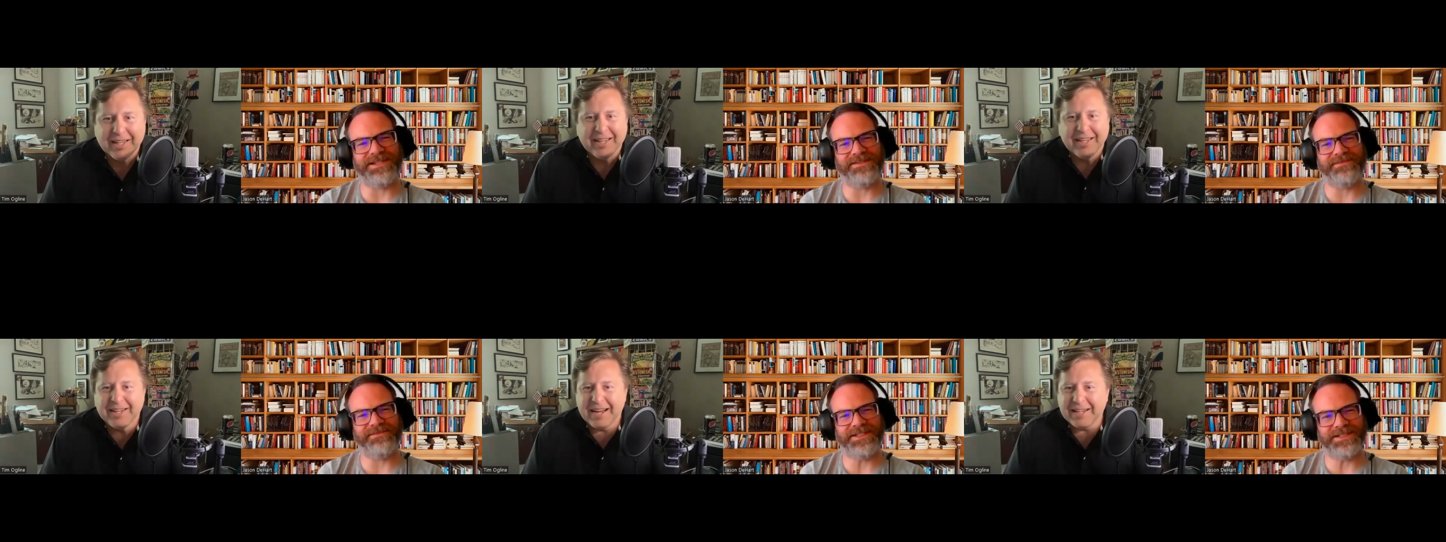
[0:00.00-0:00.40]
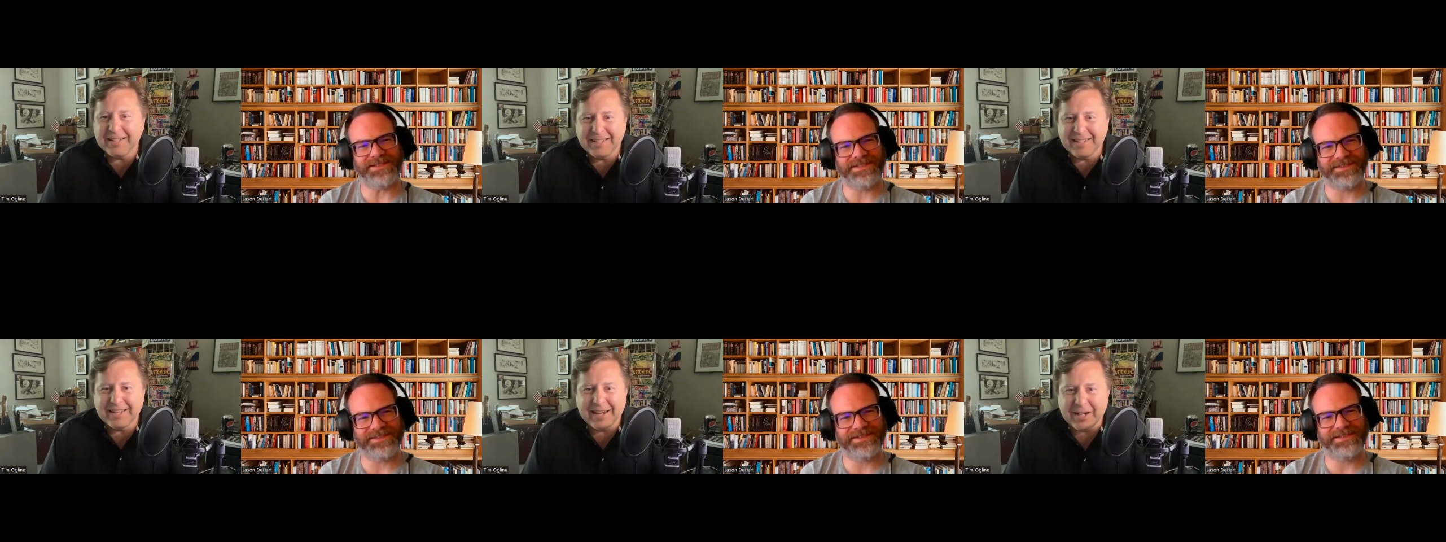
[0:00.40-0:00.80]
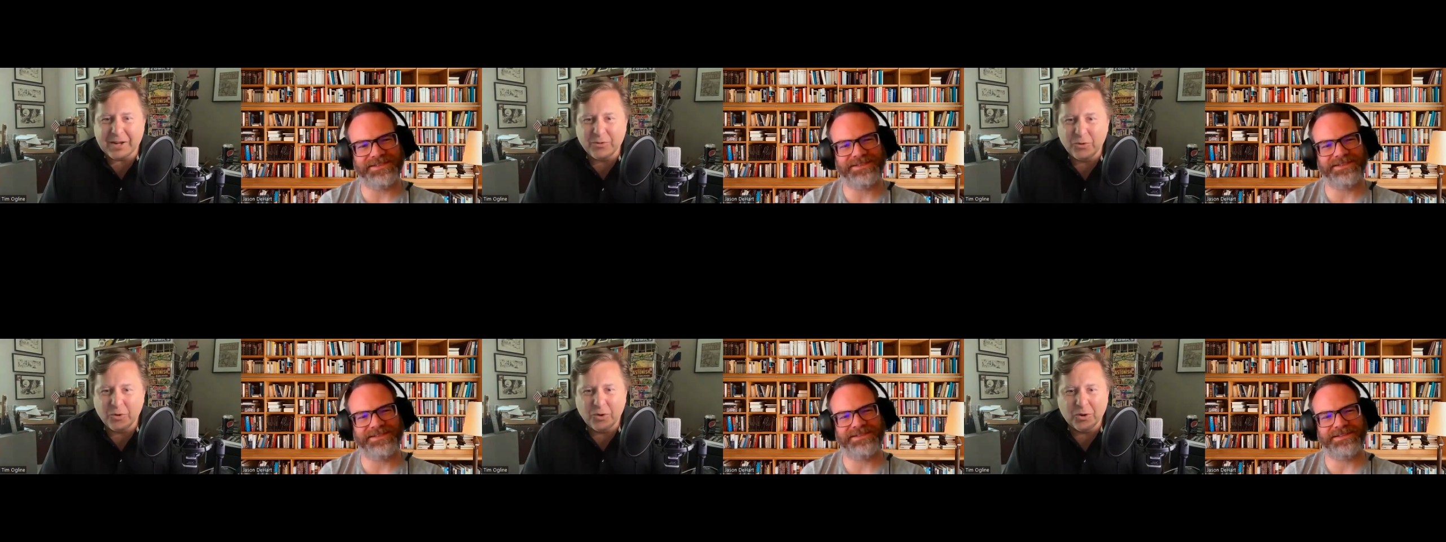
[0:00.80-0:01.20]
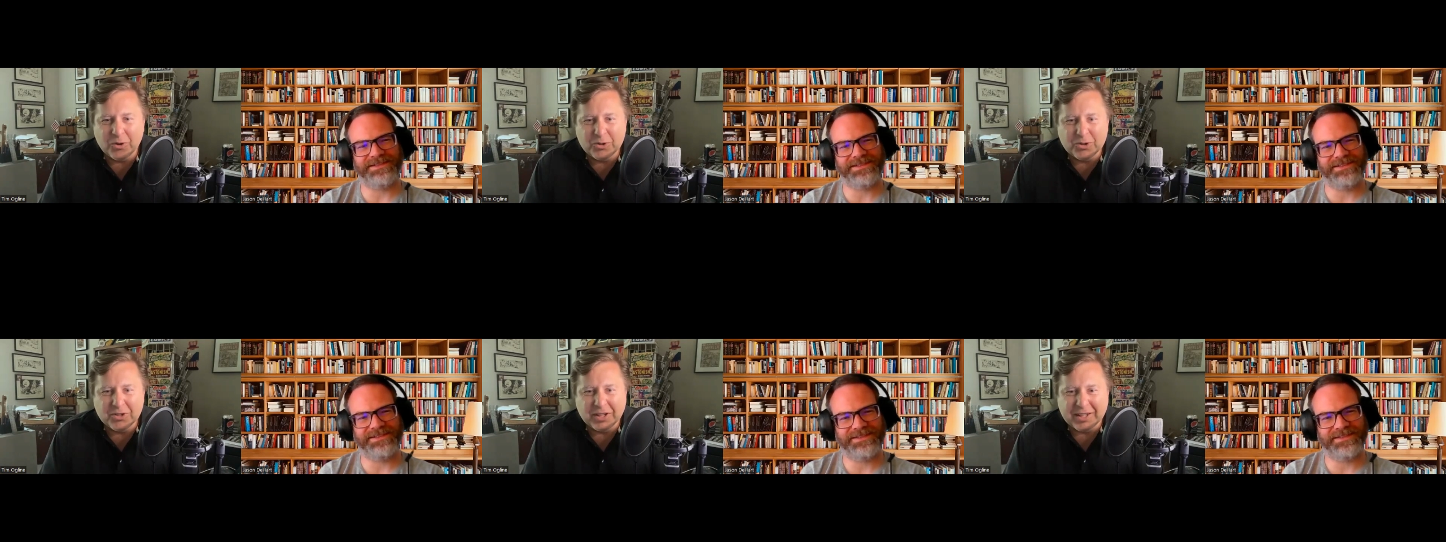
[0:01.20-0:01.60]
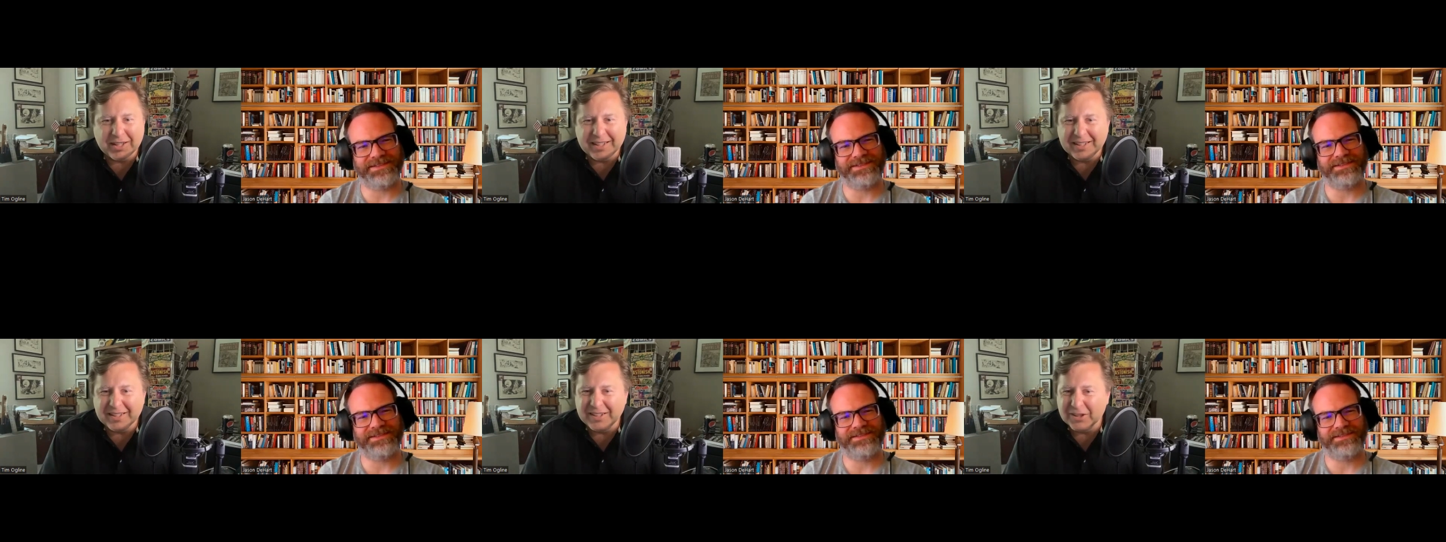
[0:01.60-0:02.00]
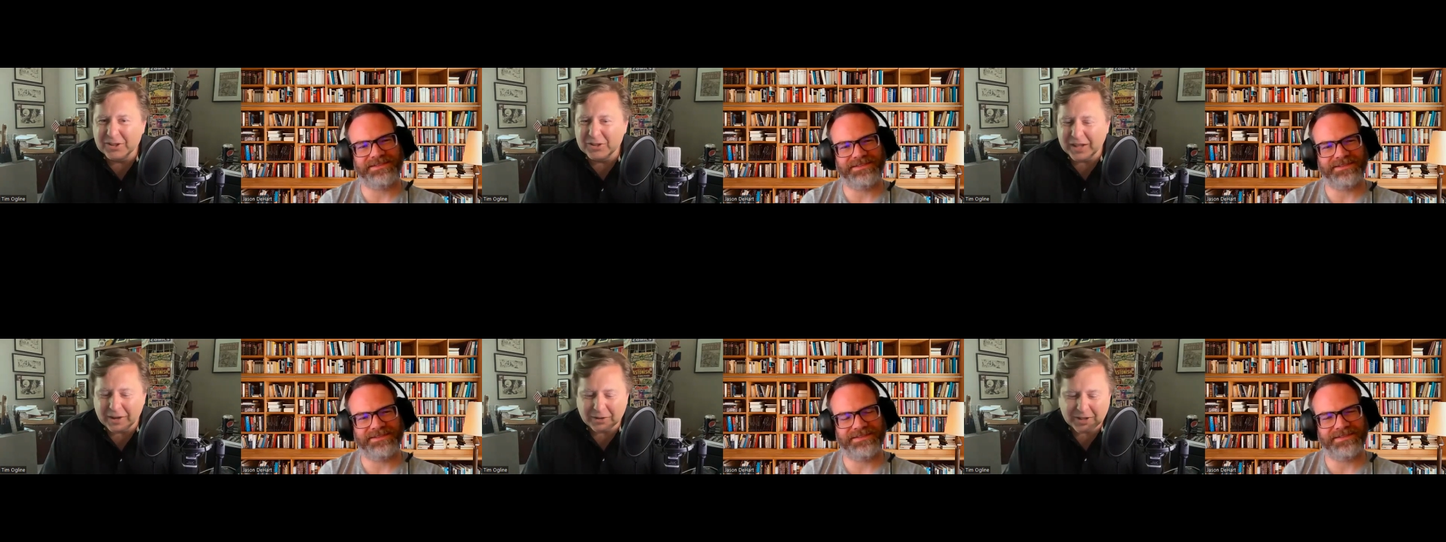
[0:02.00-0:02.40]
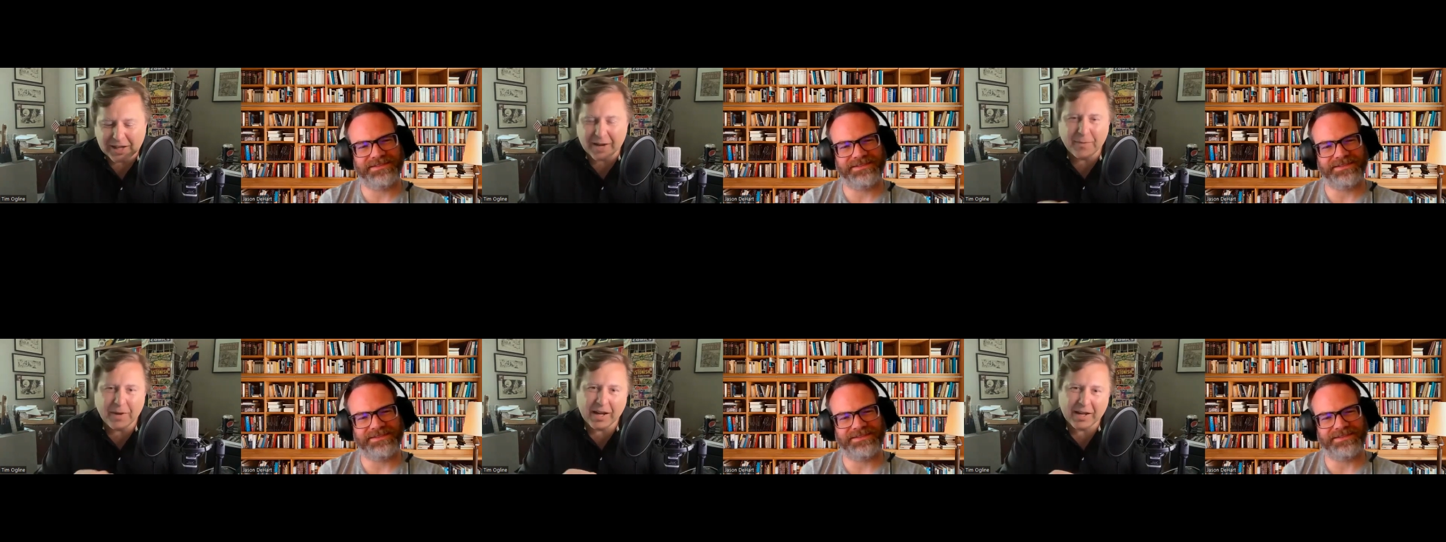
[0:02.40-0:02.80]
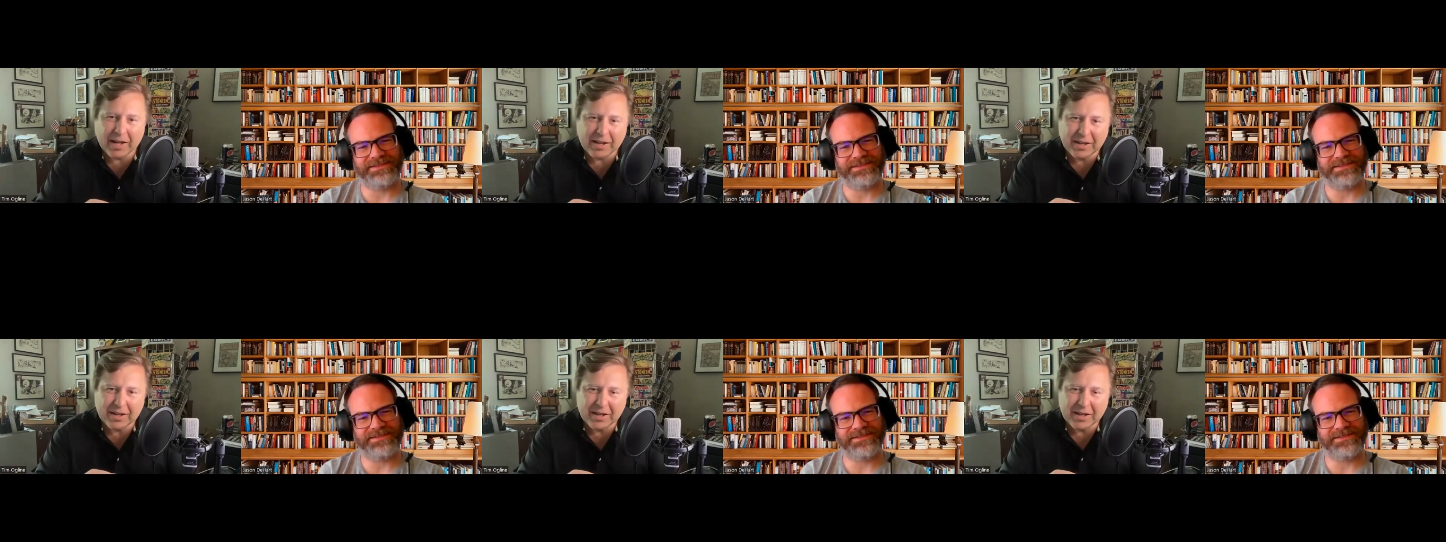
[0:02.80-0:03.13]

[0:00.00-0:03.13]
Speaker 1: 1994 was like, you know, so that was kind of my,